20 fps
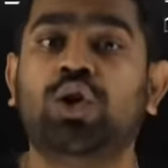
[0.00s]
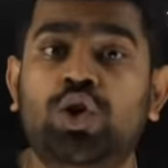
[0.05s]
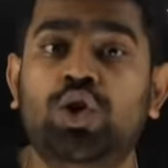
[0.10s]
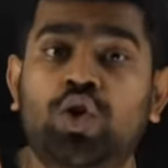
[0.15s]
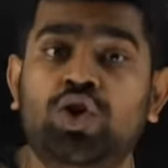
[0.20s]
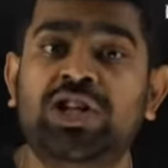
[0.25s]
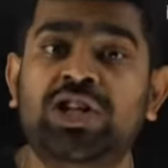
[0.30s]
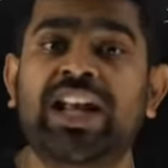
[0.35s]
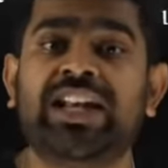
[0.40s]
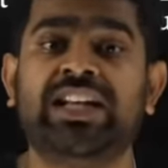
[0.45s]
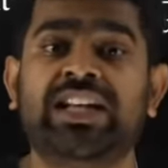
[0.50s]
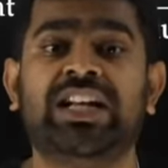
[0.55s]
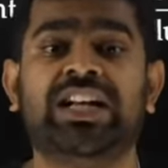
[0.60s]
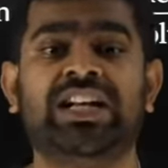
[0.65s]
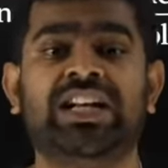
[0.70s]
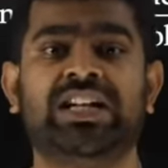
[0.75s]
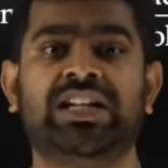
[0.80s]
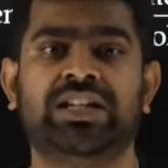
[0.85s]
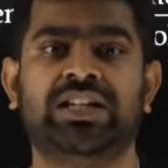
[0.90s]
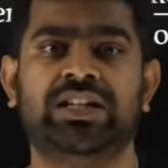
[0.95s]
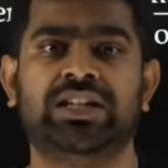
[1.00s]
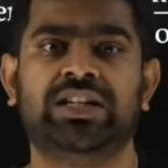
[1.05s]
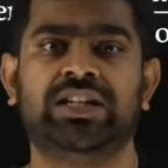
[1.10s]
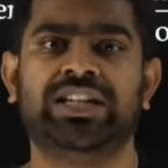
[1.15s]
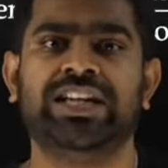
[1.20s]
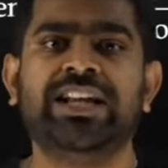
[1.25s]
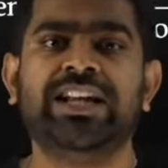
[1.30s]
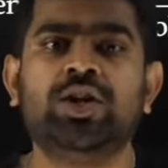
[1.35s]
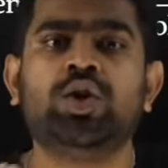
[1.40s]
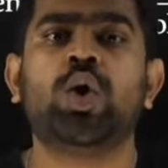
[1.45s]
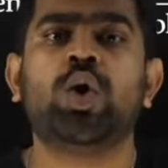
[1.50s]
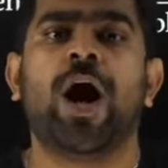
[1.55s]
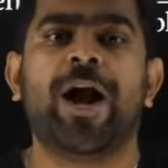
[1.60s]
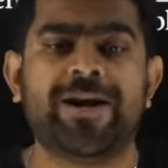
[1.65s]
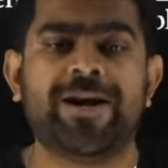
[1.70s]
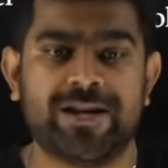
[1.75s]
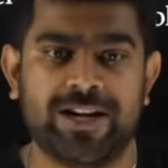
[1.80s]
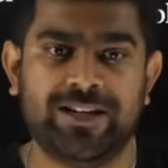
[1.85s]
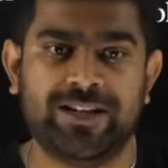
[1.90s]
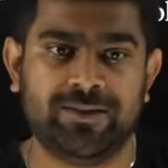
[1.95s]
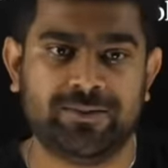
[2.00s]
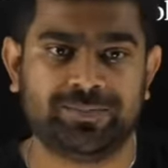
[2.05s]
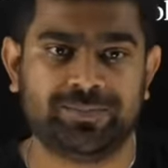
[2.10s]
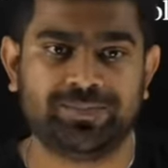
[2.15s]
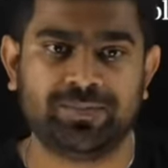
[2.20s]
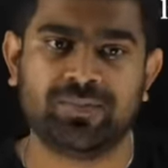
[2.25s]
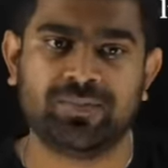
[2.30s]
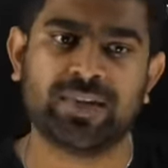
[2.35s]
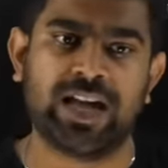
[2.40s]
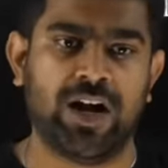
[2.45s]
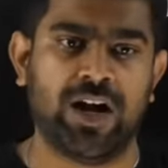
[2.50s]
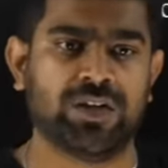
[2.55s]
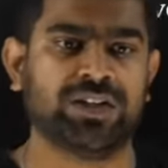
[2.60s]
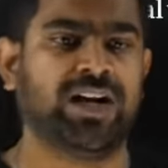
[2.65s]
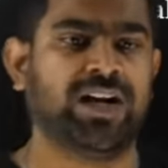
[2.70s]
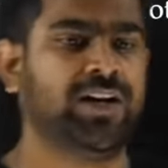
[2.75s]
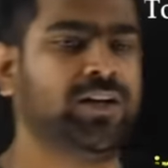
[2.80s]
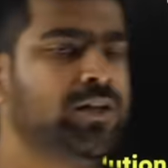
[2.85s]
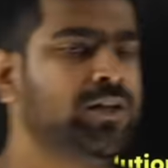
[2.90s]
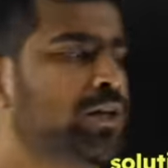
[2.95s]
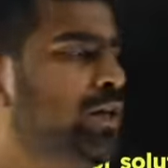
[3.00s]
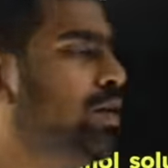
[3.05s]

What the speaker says: solution into 100 avalda